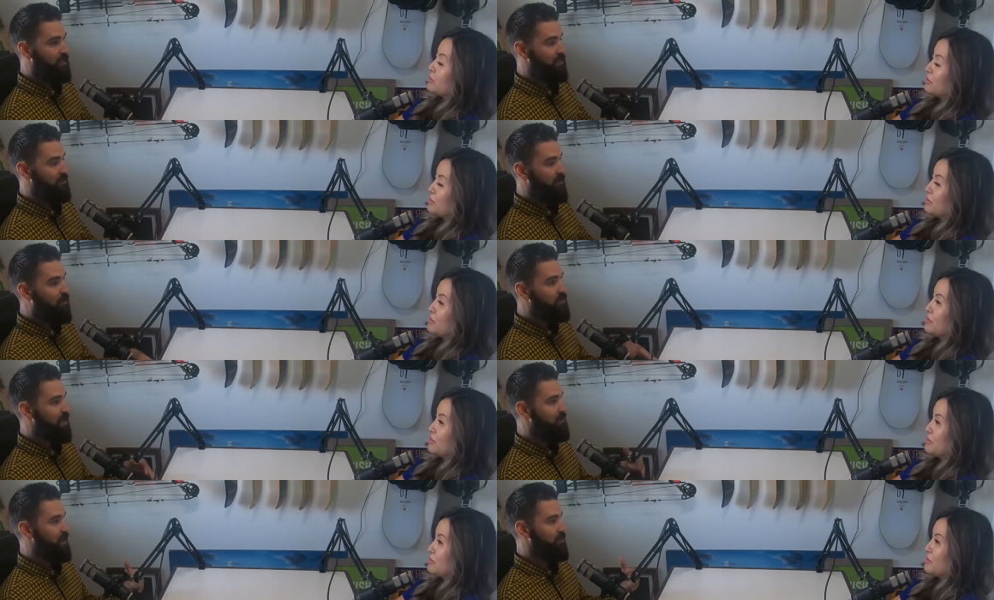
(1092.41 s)
Speaker 1: And so you've always
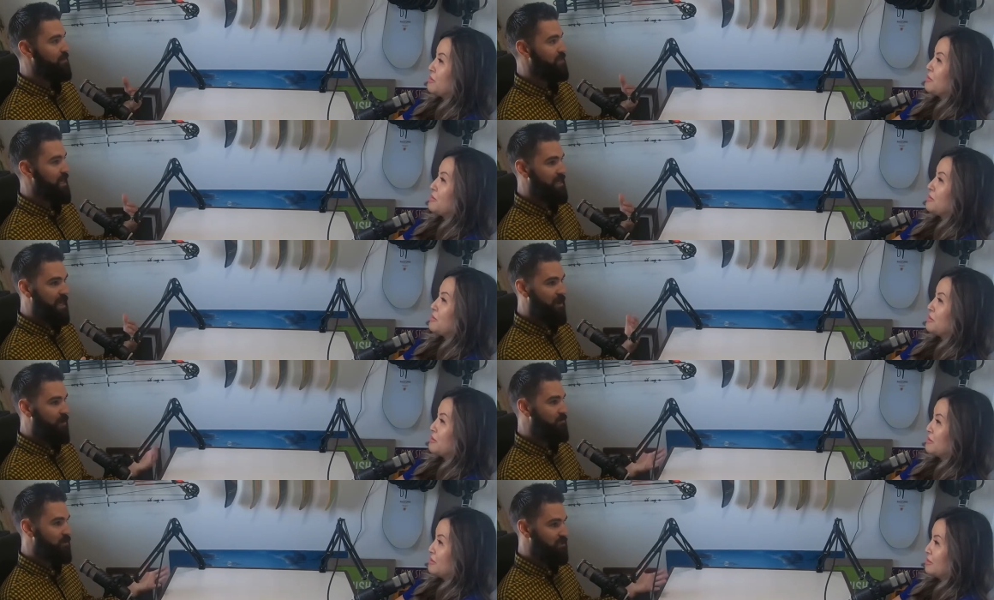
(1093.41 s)
got to be able to take
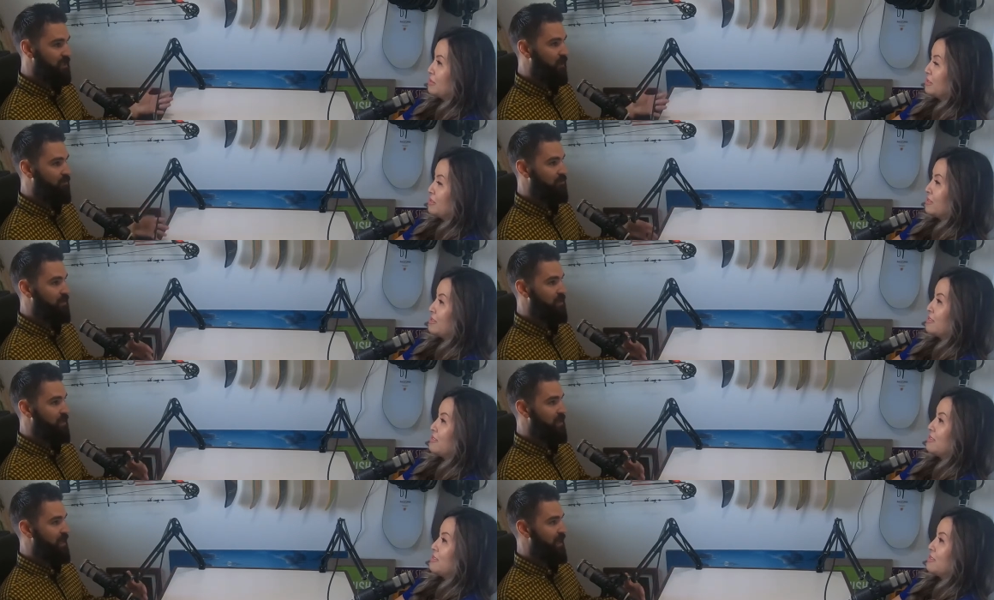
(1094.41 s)
care of yourself. And
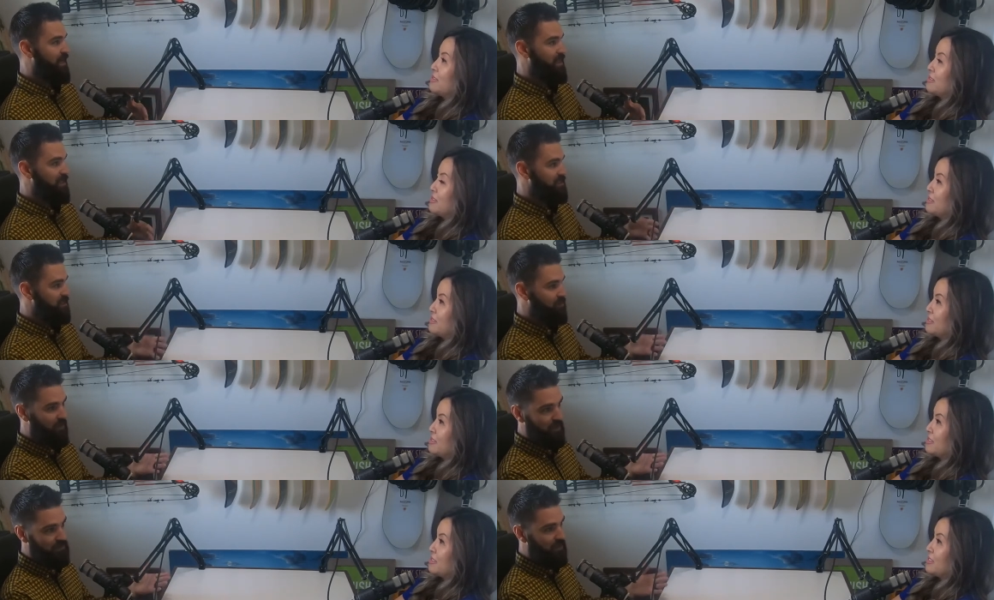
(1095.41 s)
again, that's
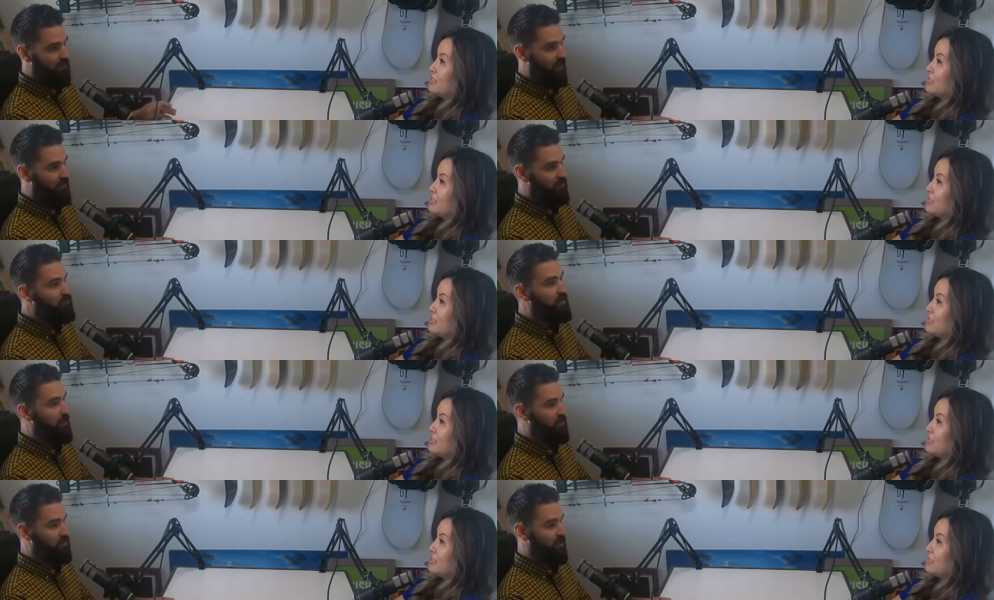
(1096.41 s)
something else that you've
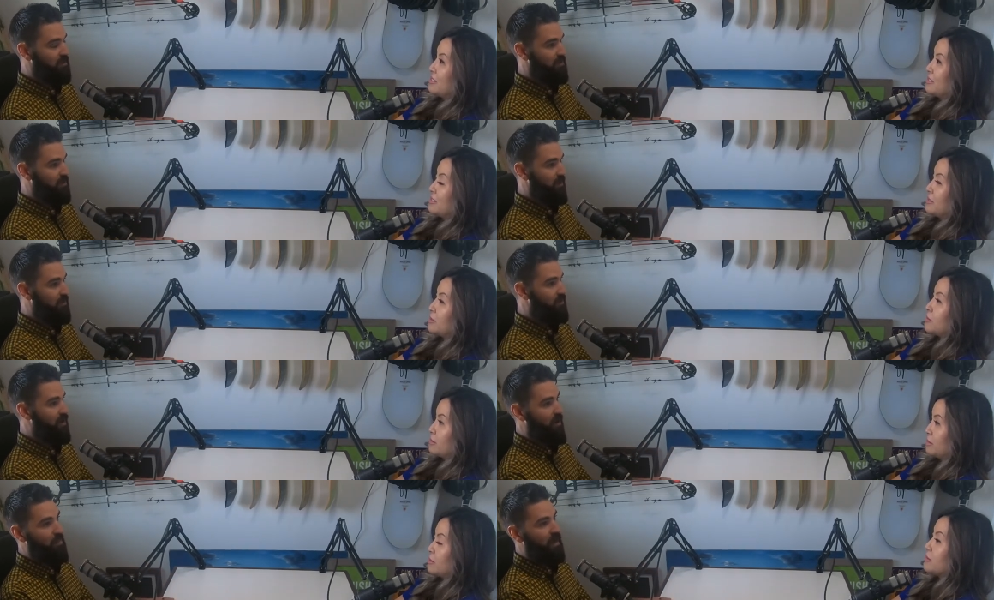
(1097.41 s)
demonstrated to me. I mean,
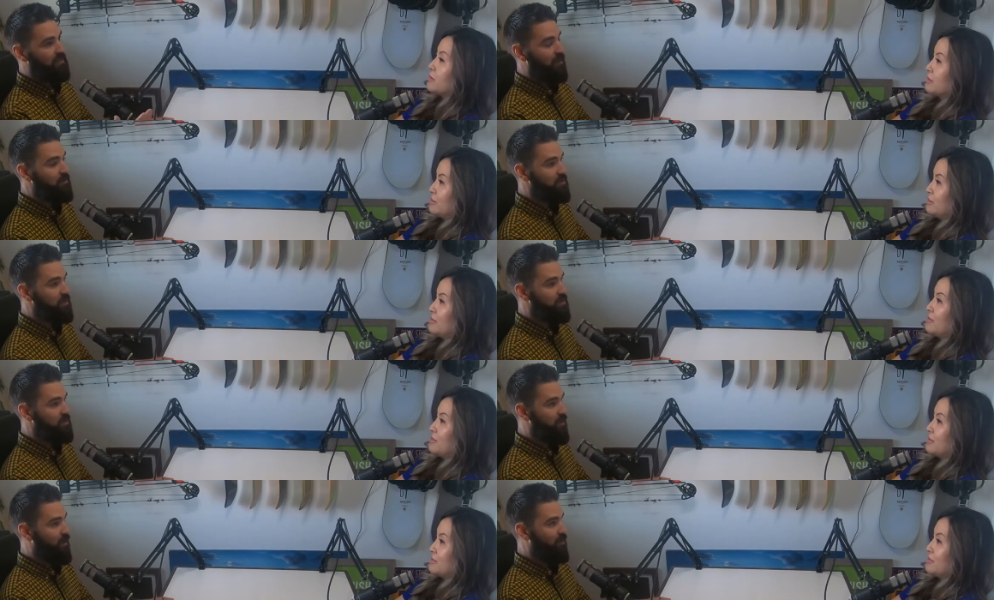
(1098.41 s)
in our past
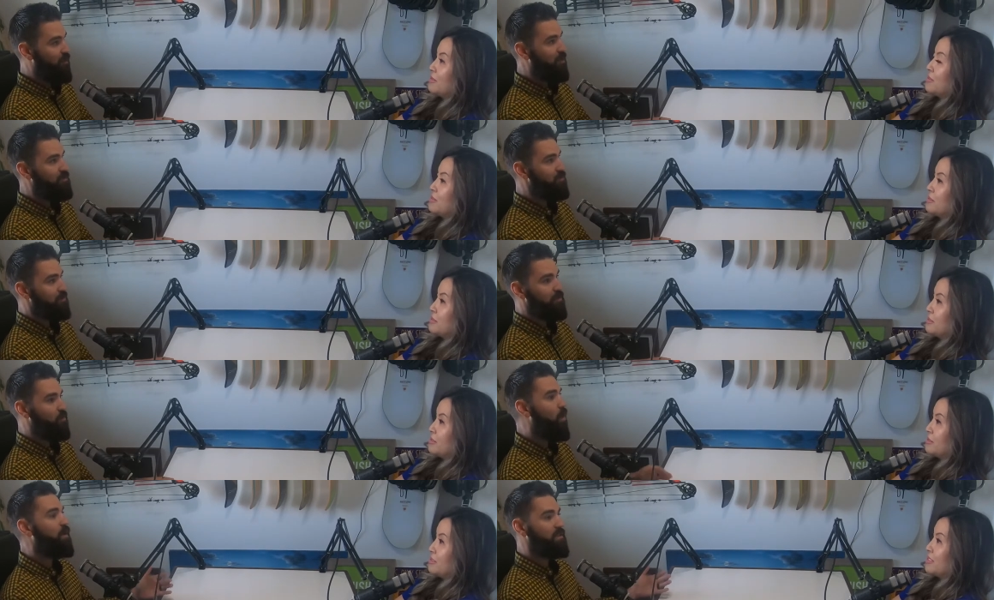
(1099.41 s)
conversations about, you know, what do you really
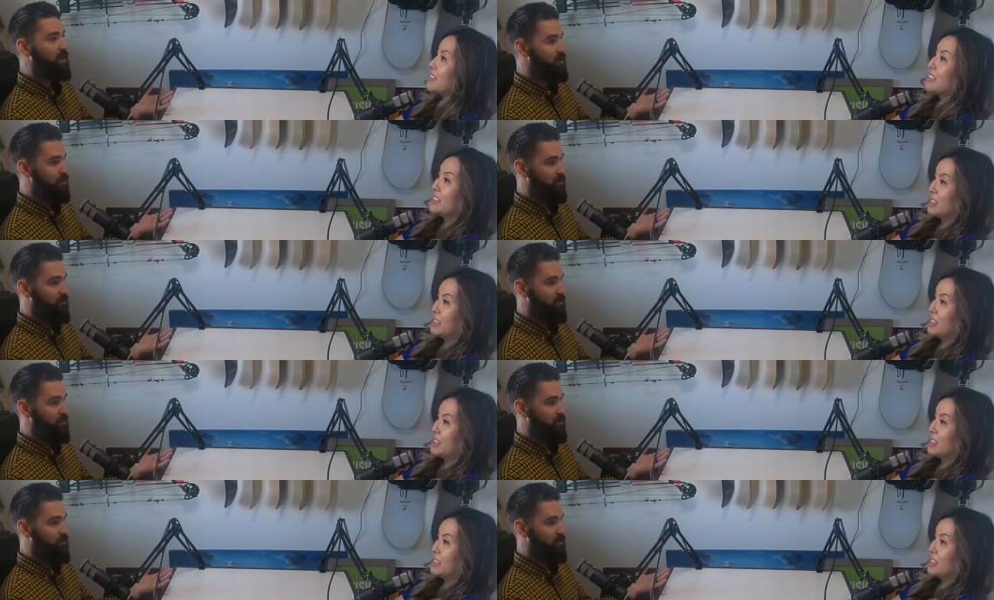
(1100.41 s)
want out of your